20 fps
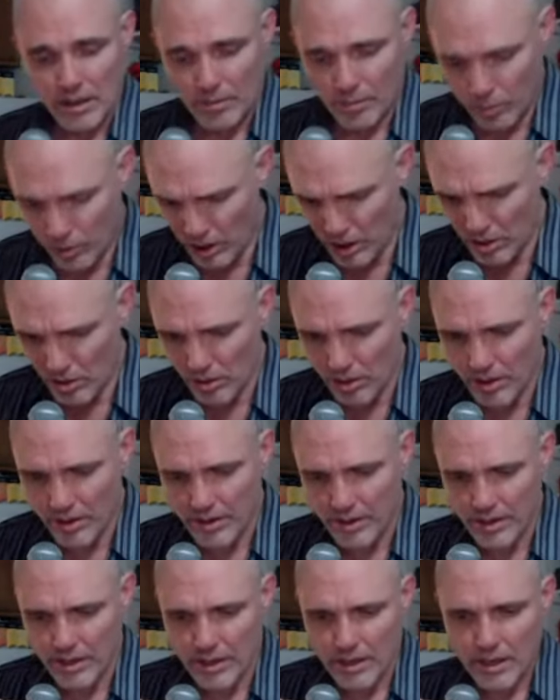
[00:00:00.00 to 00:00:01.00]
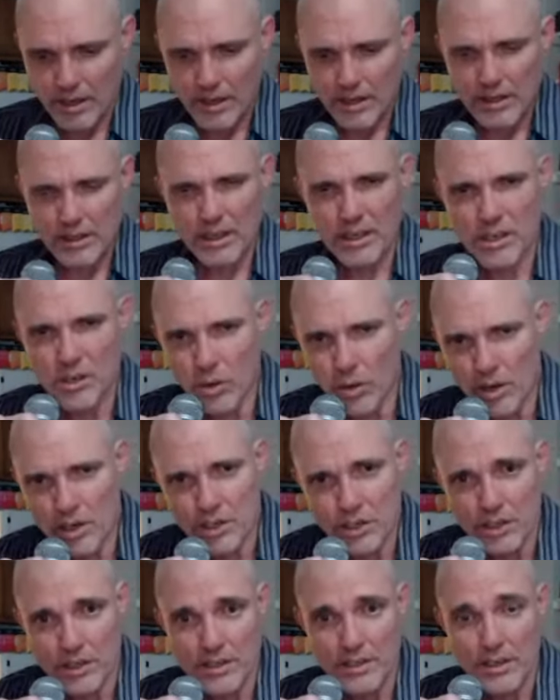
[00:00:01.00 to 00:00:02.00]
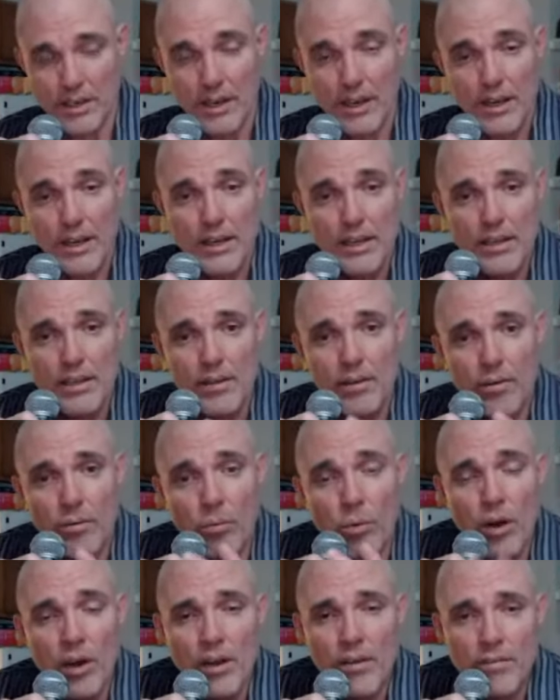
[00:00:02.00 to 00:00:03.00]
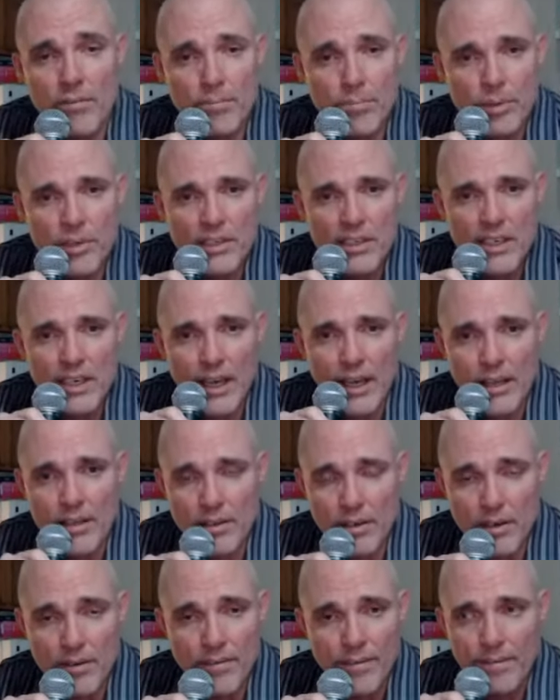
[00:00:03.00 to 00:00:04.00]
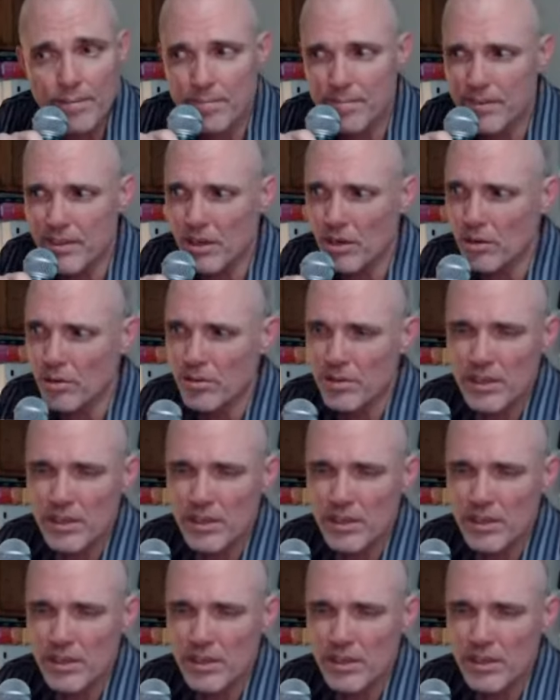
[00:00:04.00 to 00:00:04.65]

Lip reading: Woo! Gorgeous. One of them put together, you know,